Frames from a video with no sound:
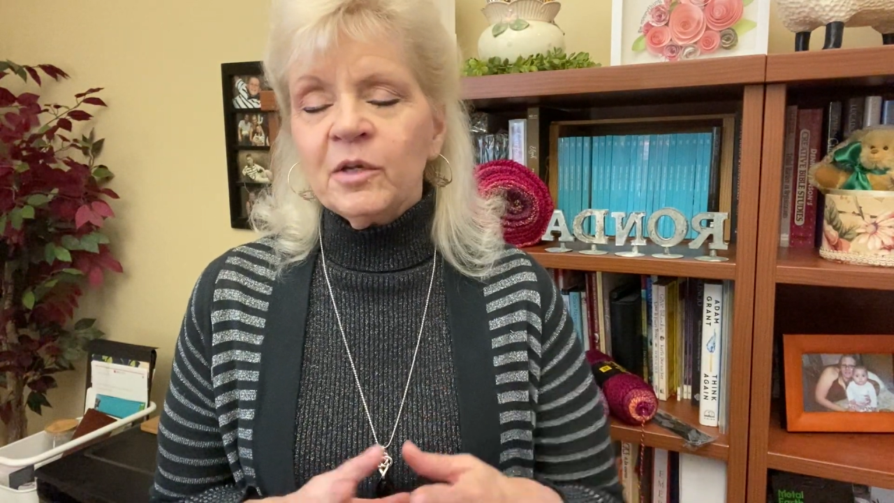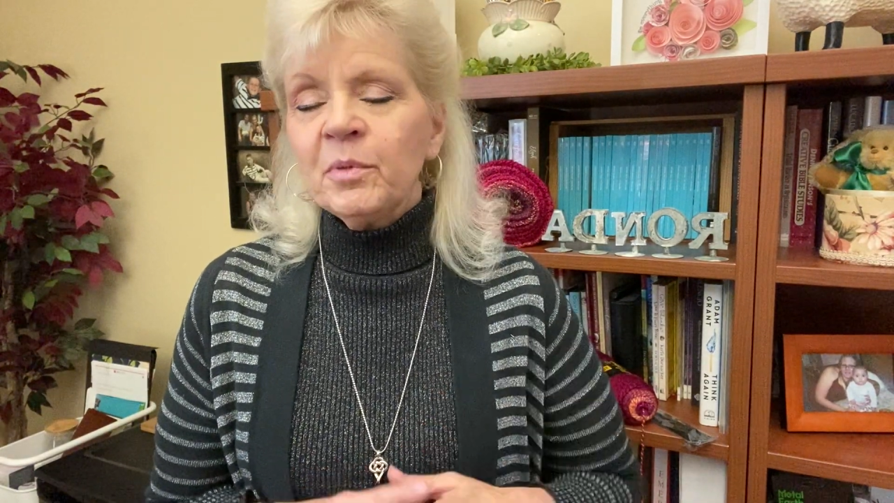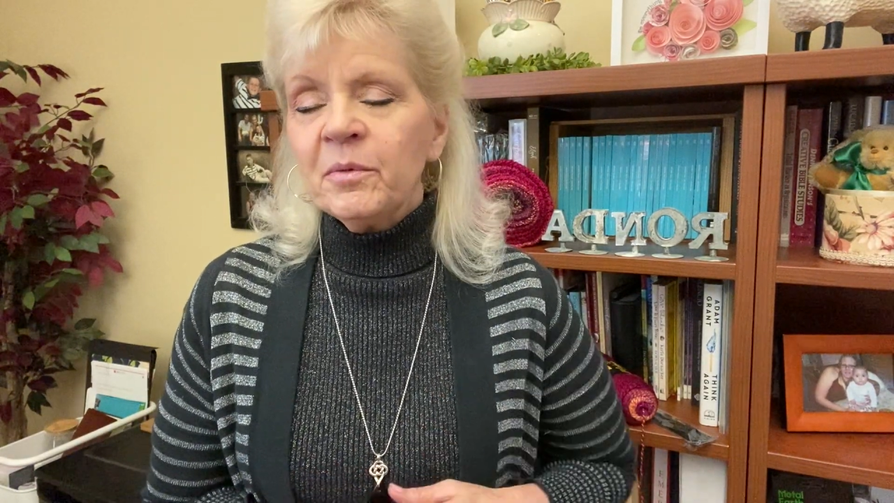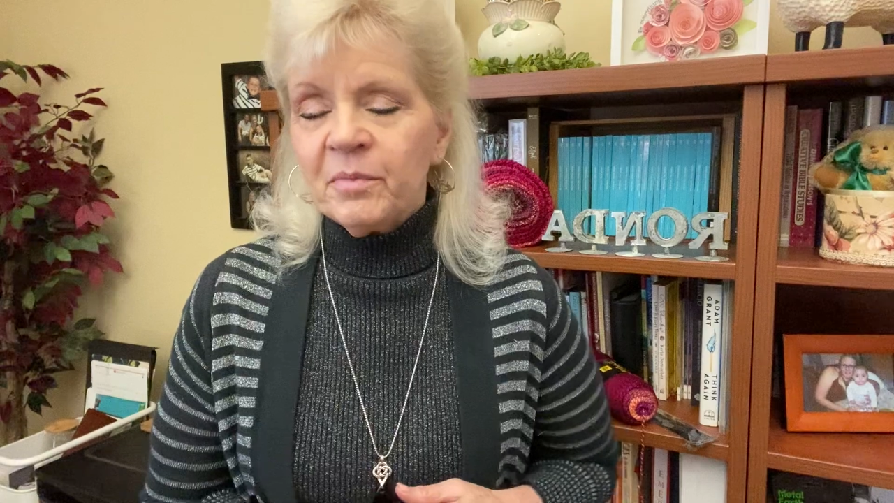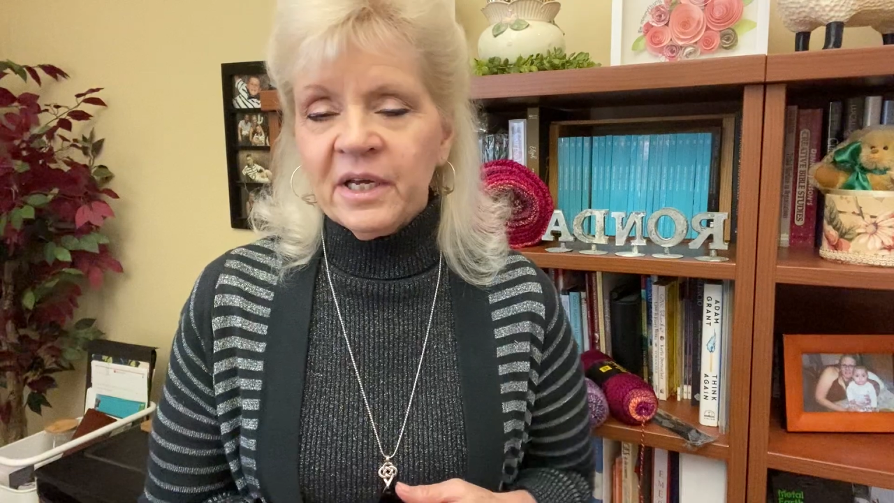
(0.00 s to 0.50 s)

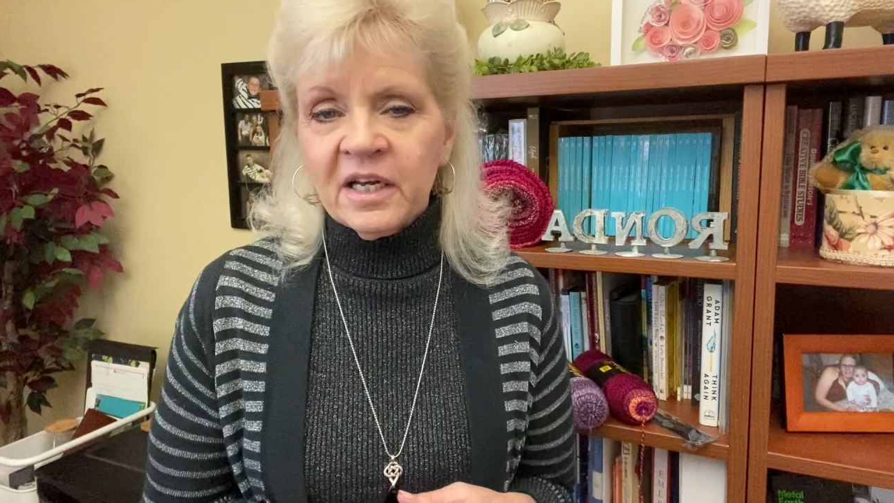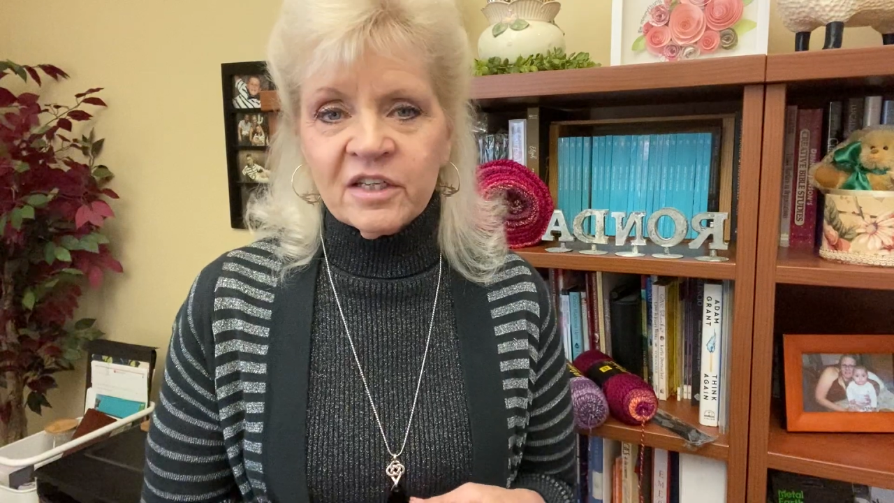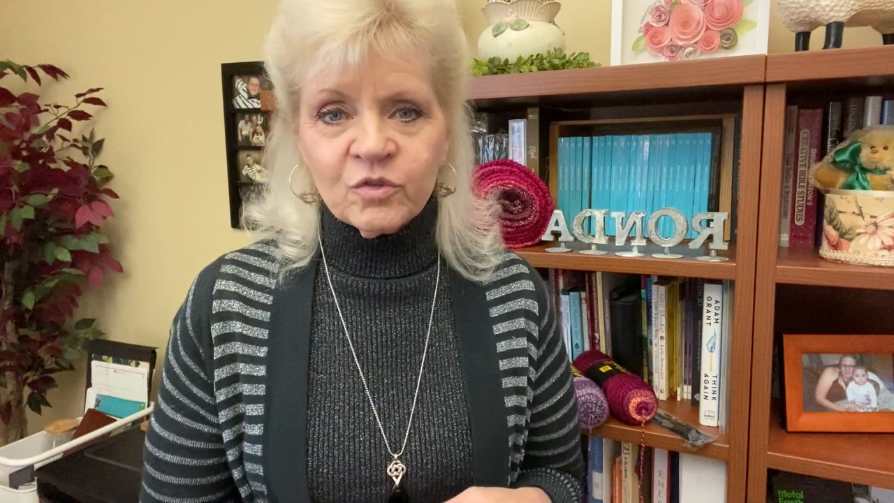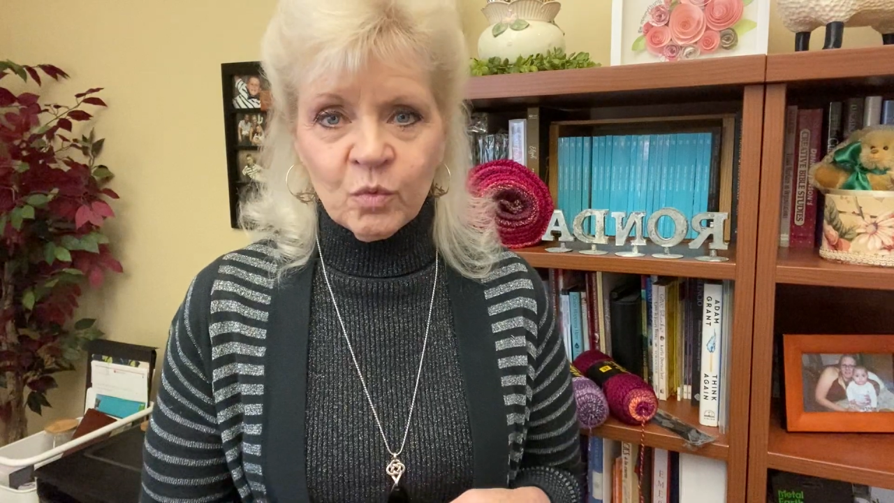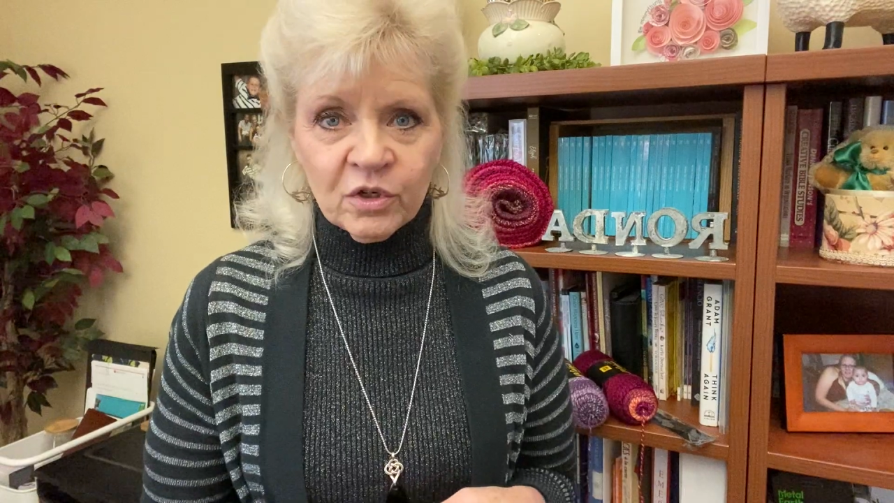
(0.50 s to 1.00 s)
bit
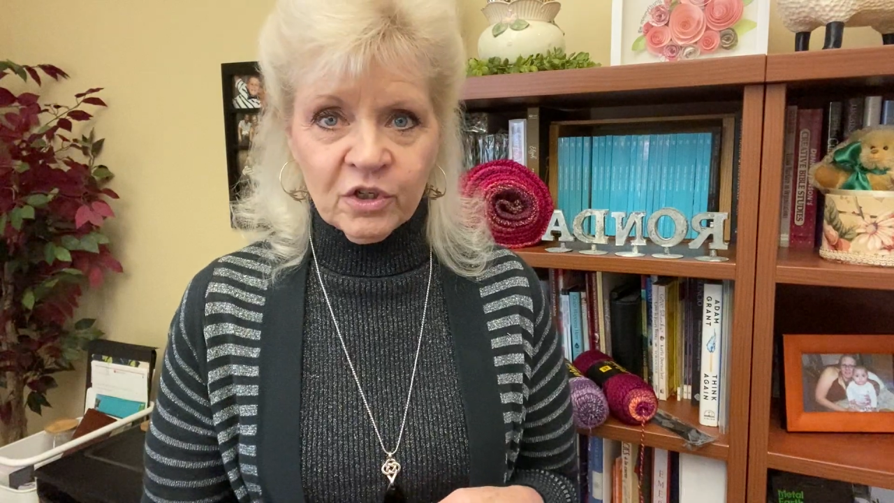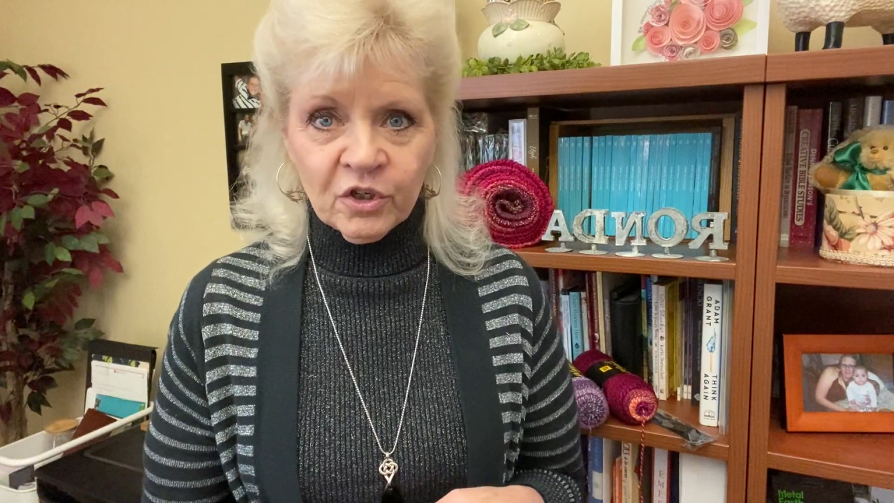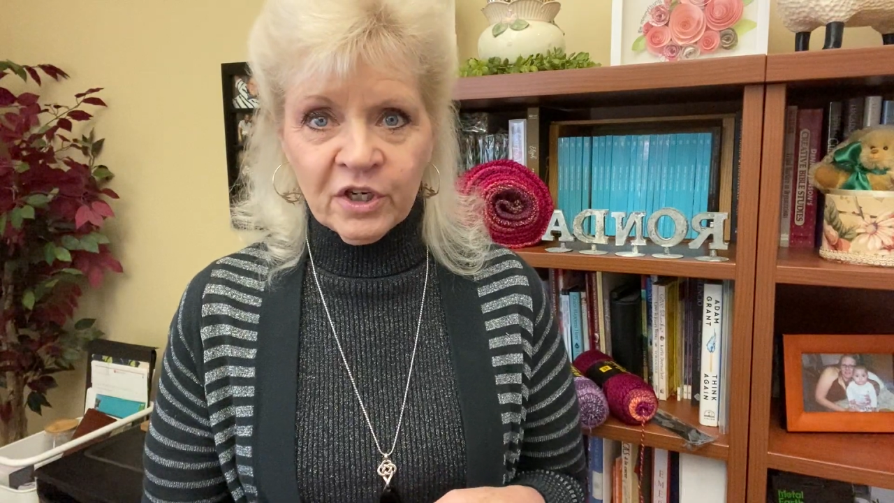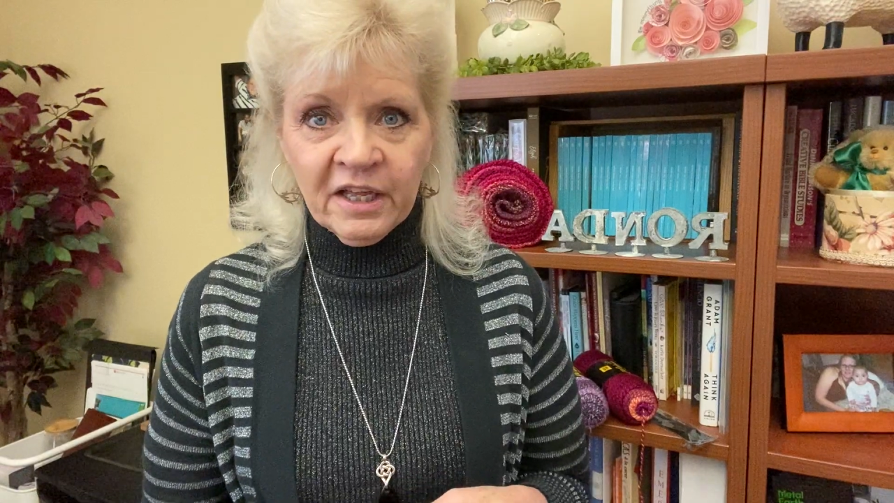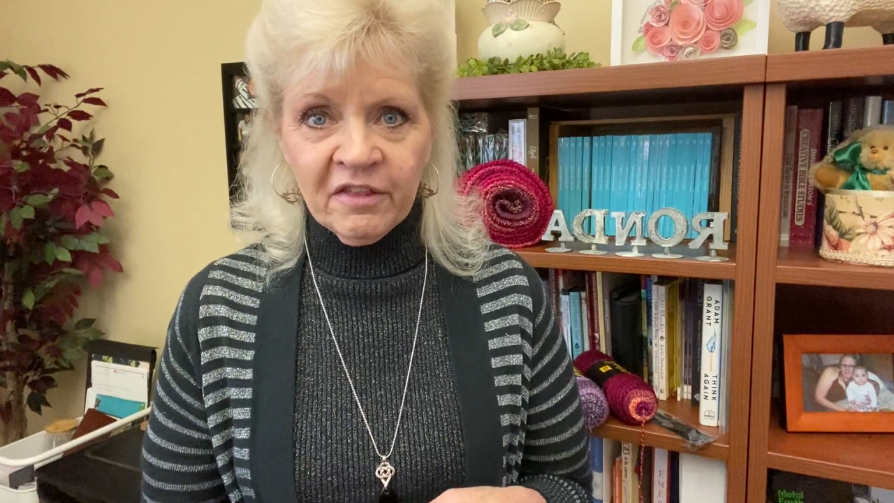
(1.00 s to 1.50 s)
because we're
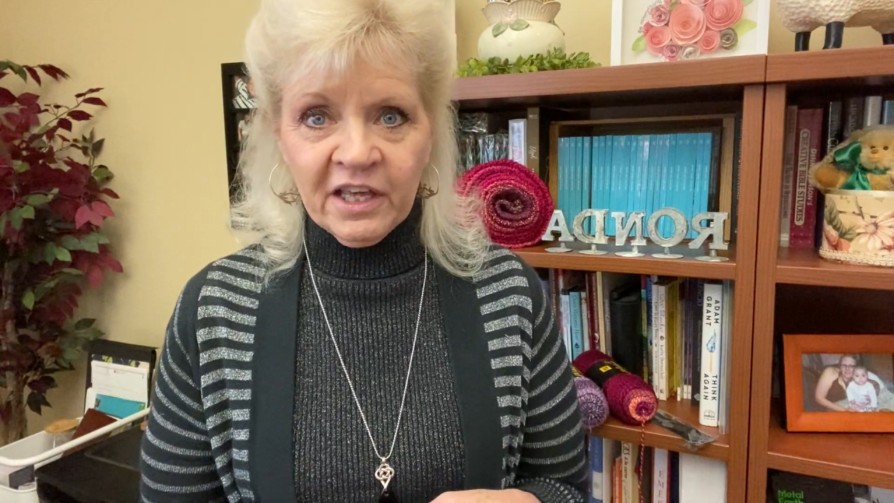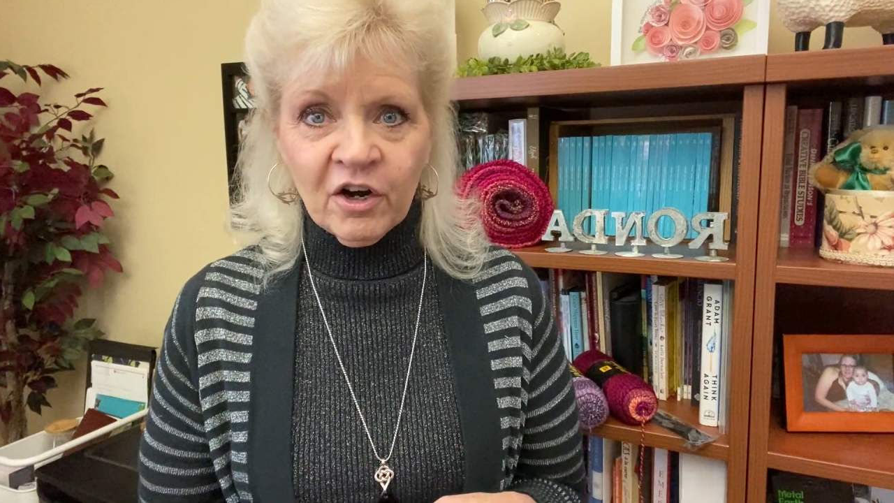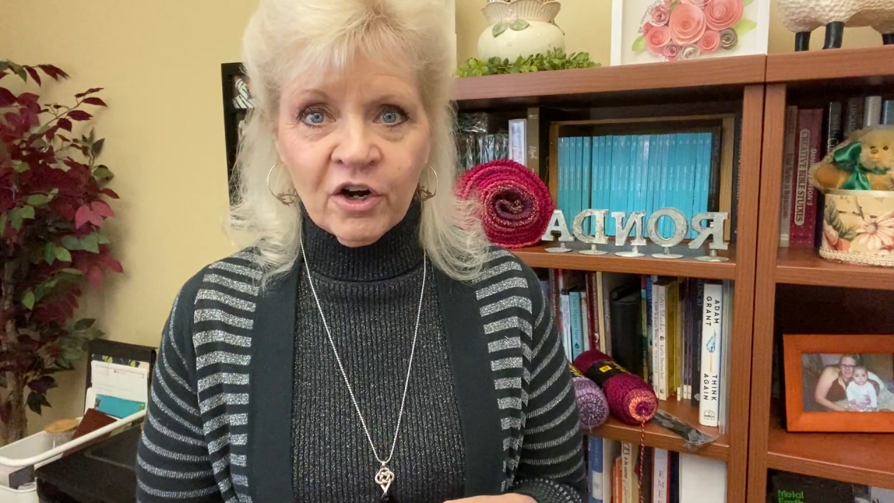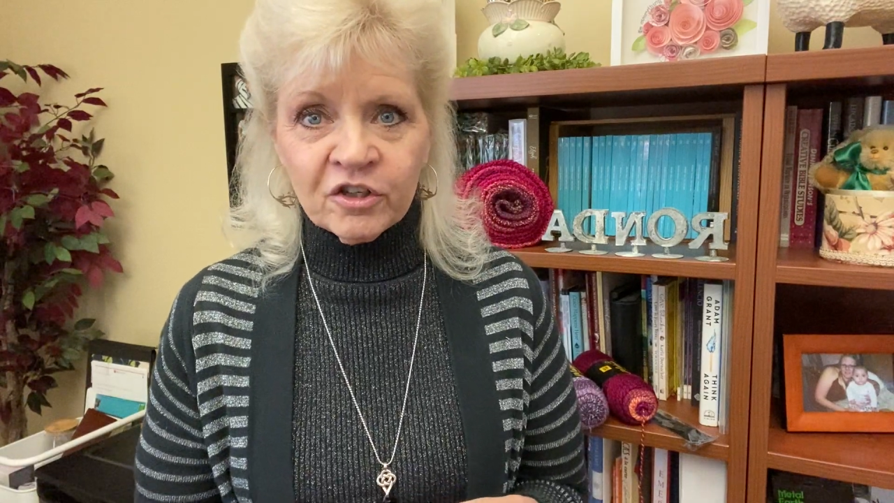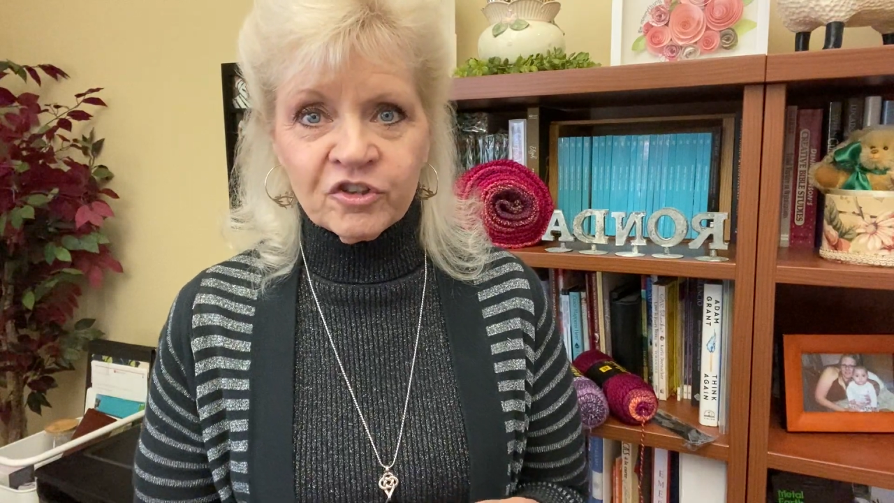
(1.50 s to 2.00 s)
learning the
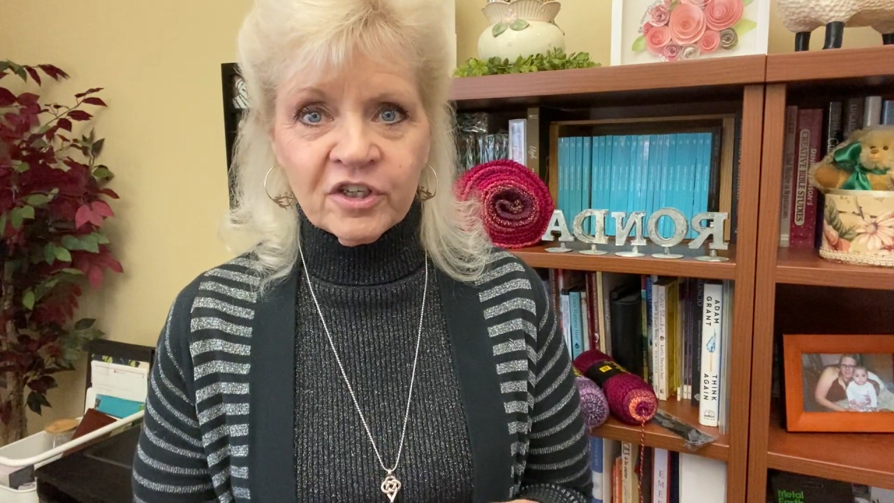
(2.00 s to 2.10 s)
art